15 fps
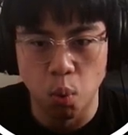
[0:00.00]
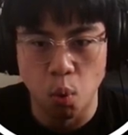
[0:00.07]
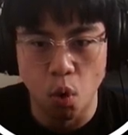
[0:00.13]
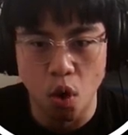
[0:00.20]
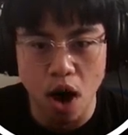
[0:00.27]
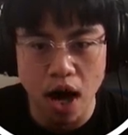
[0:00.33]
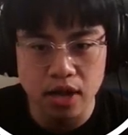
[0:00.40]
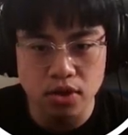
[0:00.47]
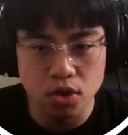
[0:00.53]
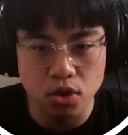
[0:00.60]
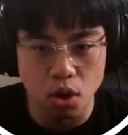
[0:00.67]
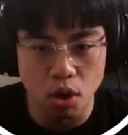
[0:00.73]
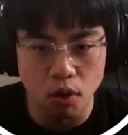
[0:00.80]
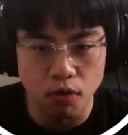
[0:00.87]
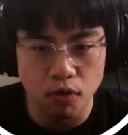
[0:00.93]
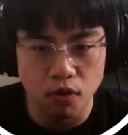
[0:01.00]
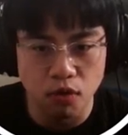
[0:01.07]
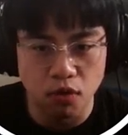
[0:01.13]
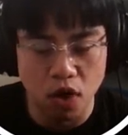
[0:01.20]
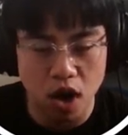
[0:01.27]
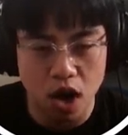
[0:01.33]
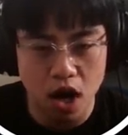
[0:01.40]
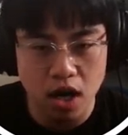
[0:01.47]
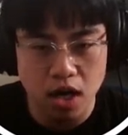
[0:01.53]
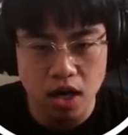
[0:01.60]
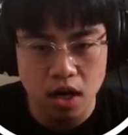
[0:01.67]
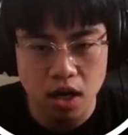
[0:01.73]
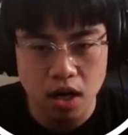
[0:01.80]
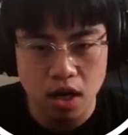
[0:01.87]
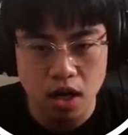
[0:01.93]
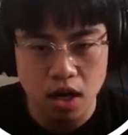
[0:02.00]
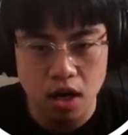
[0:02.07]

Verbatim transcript: What Decker. the fuck? Decker.